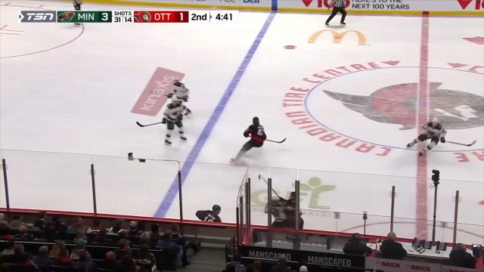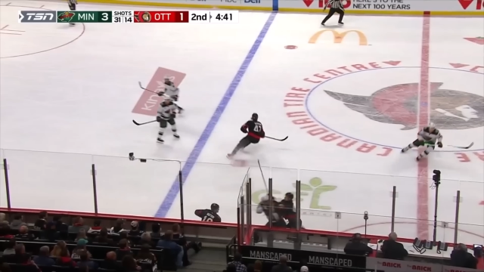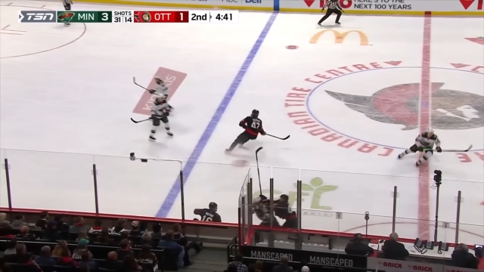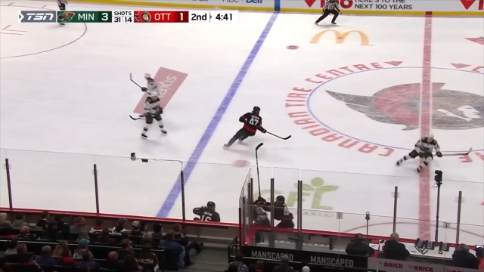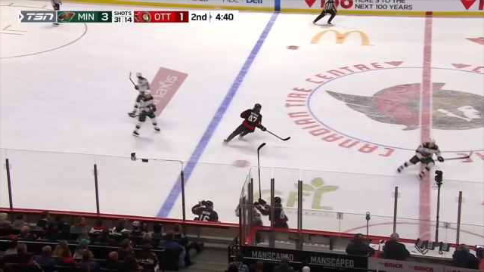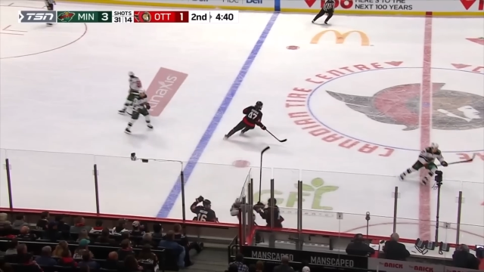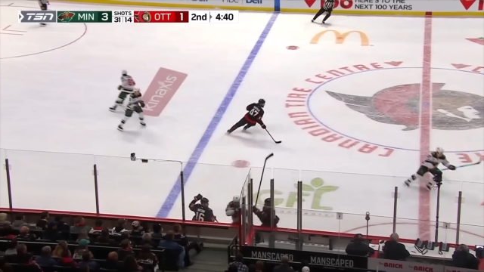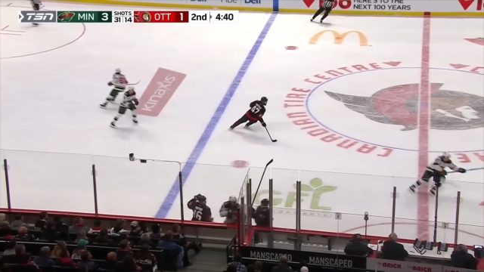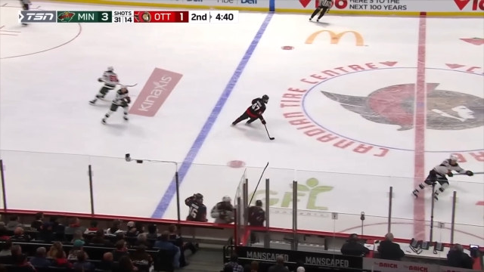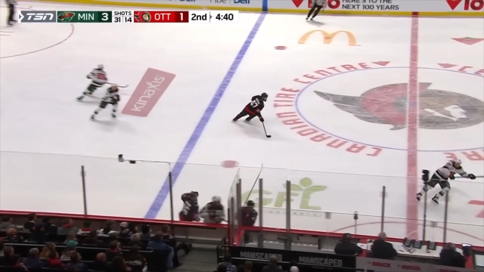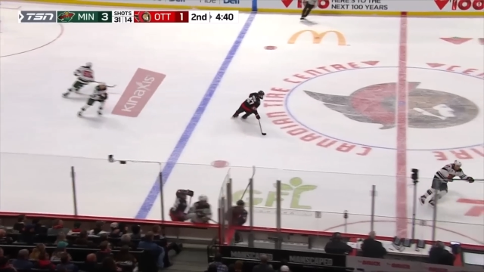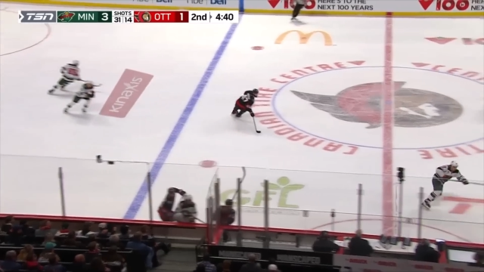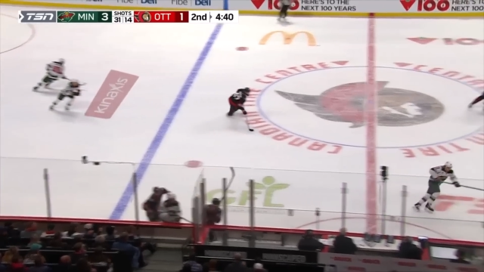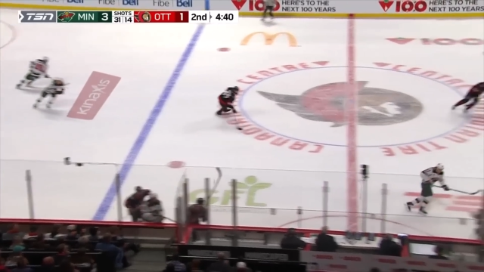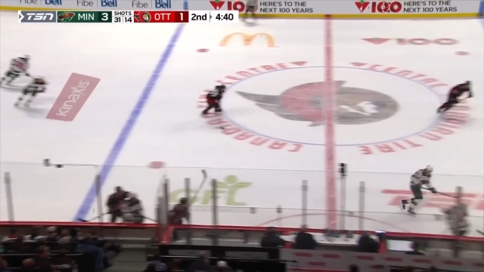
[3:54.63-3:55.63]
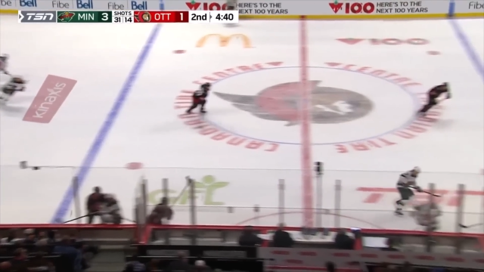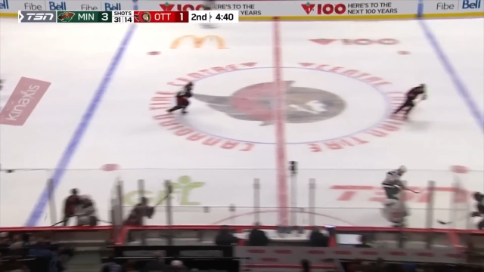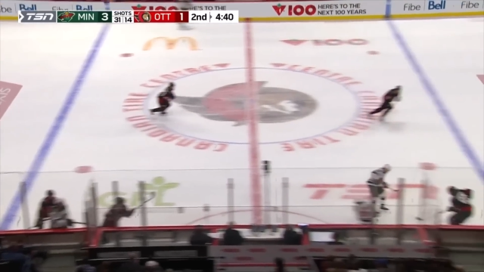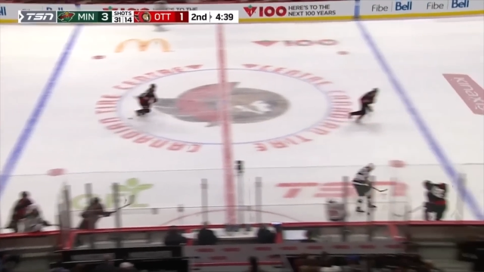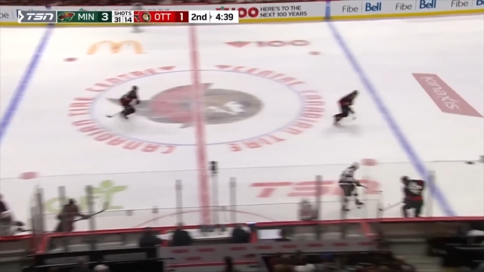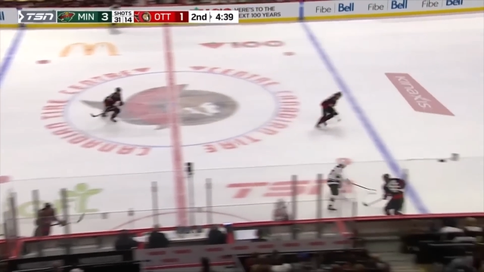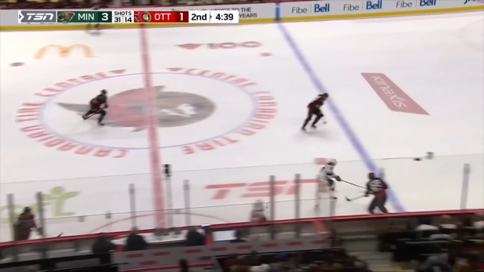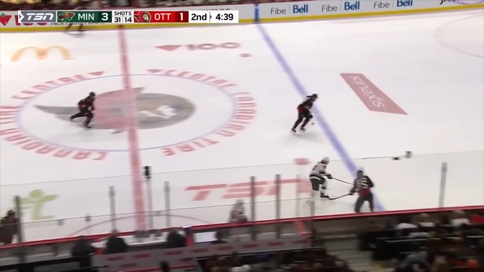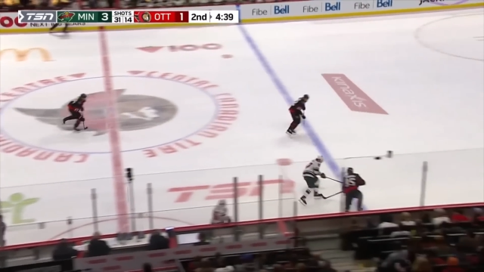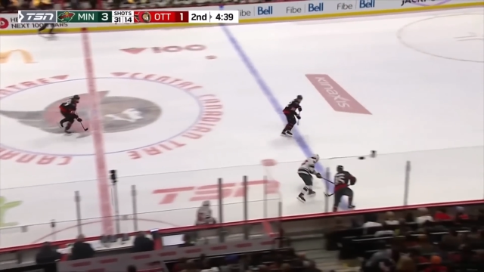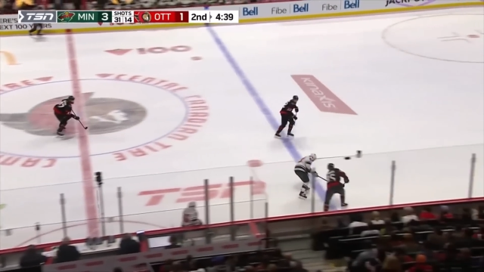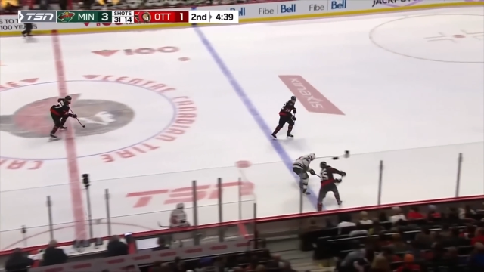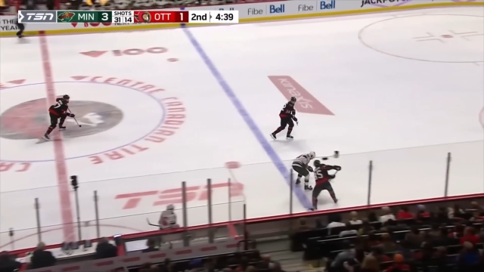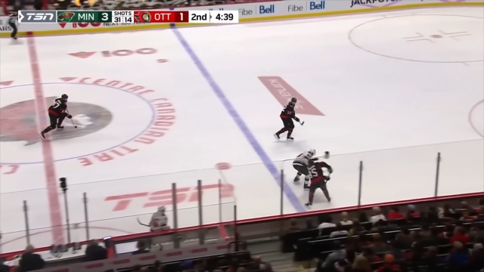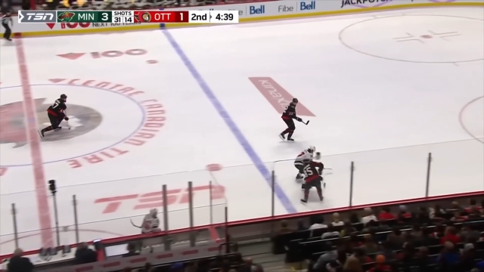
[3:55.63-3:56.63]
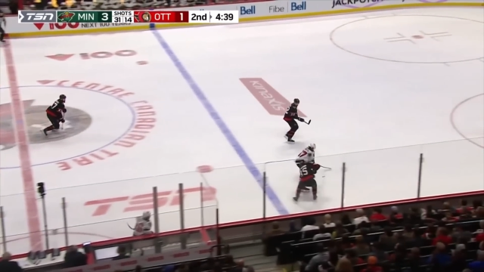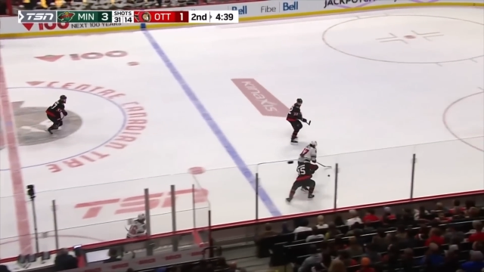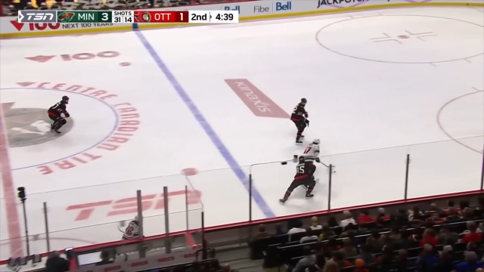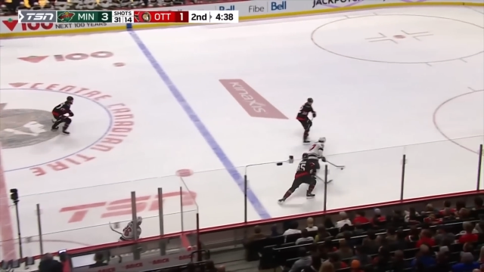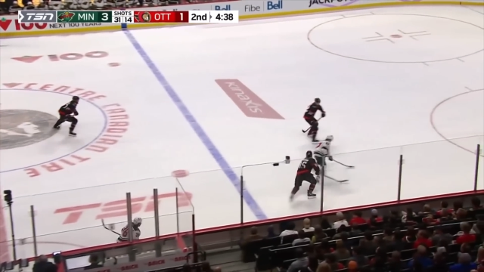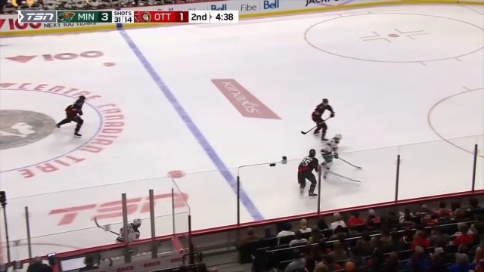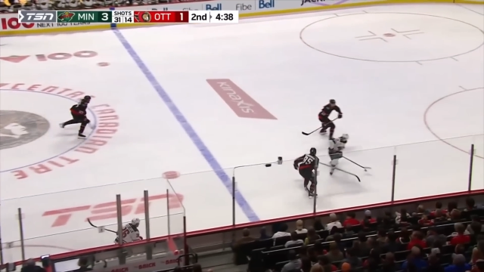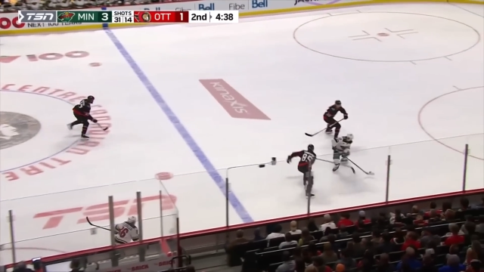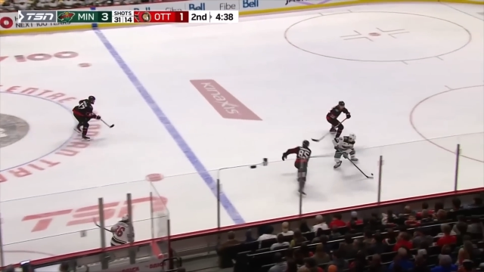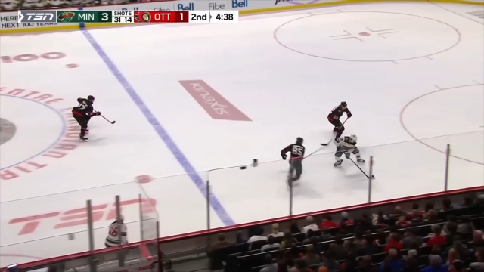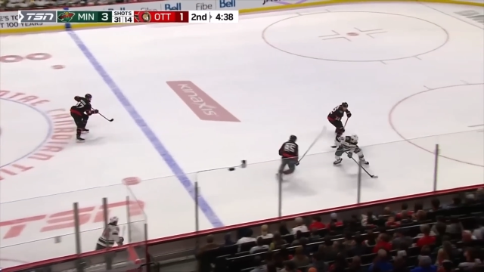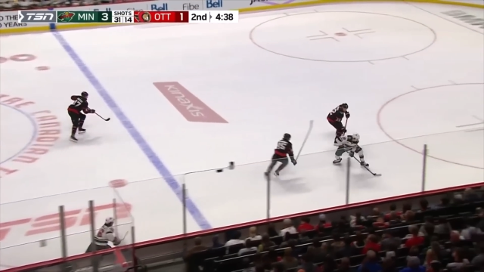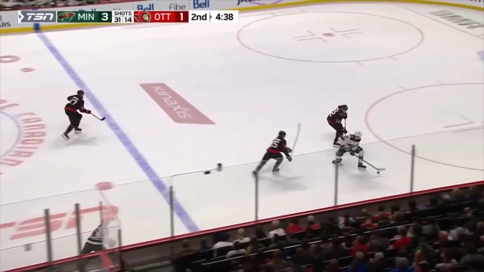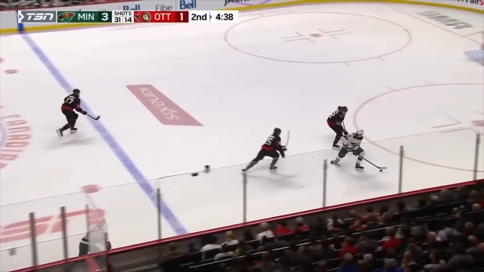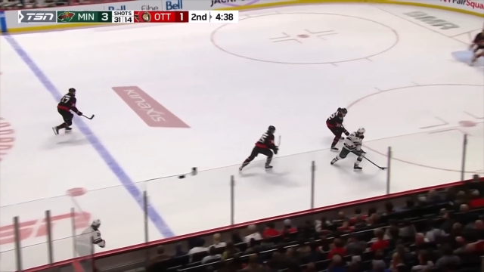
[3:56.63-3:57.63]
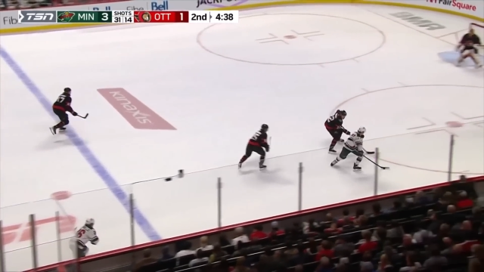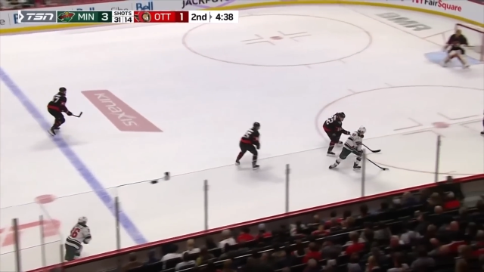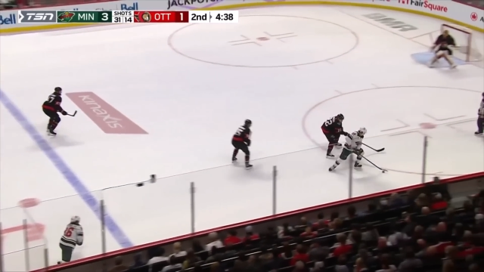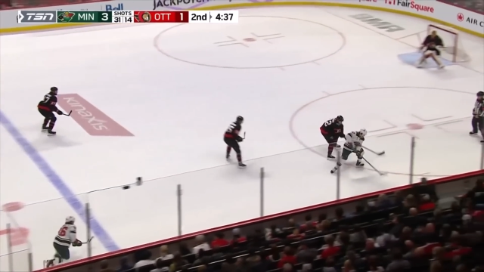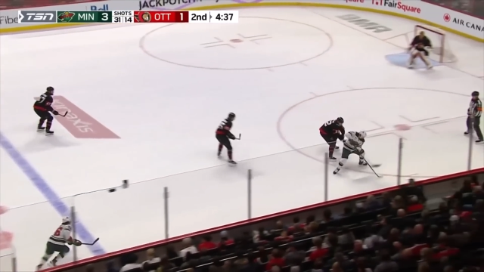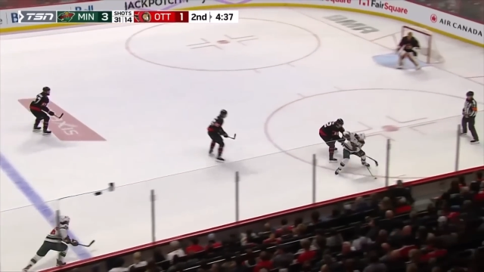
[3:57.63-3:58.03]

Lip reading: Nobody's mouth can be seen.